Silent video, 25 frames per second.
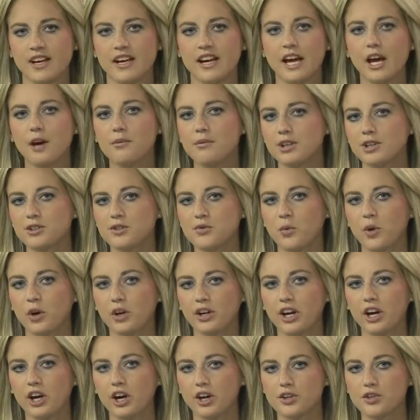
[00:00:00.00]
Emmy is
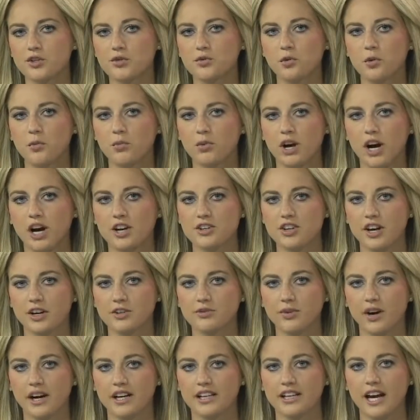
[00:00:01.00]
working on a school project
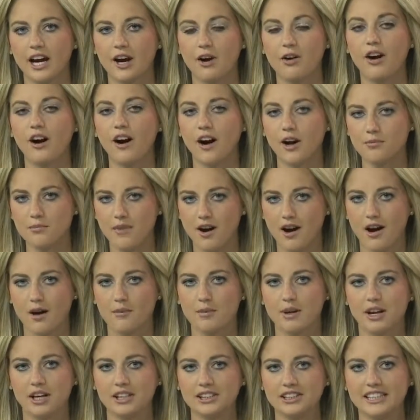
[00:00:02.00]
right now on
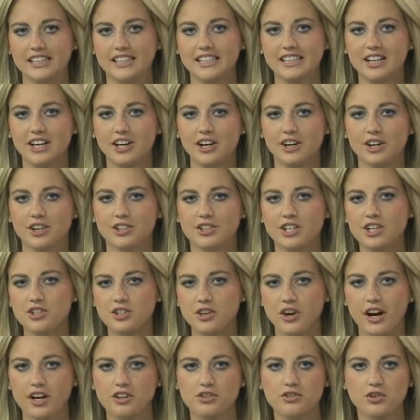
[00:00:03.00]
Muhammad Ali. Her teacher
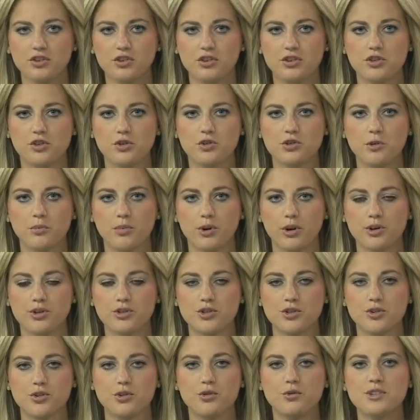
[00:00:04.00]
asked her to choose a
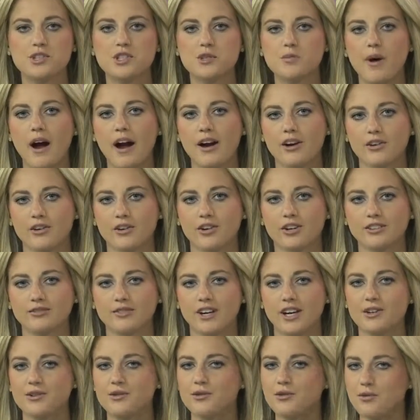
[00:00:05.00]
person who inspired her,
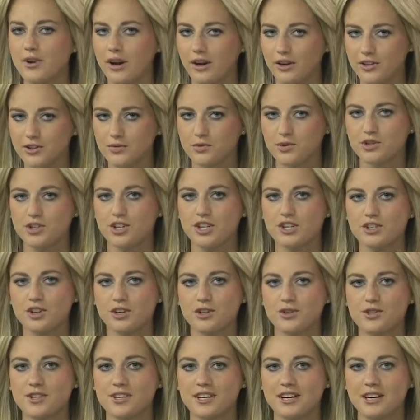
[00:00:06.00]
and who else would she
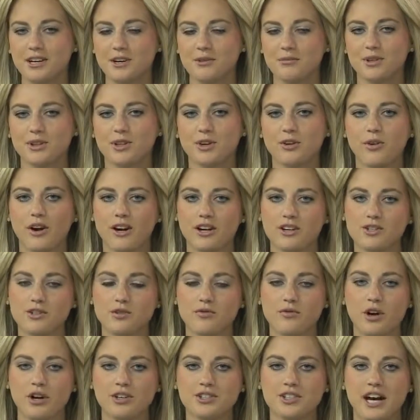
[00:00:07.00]
choose but the greatest
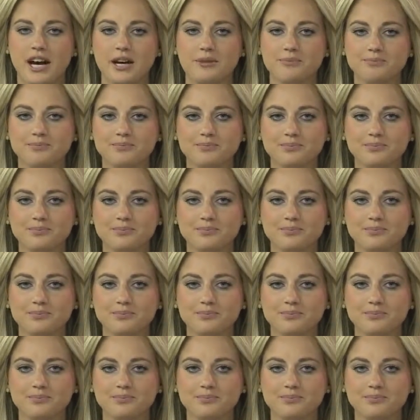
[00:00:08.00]
of all time?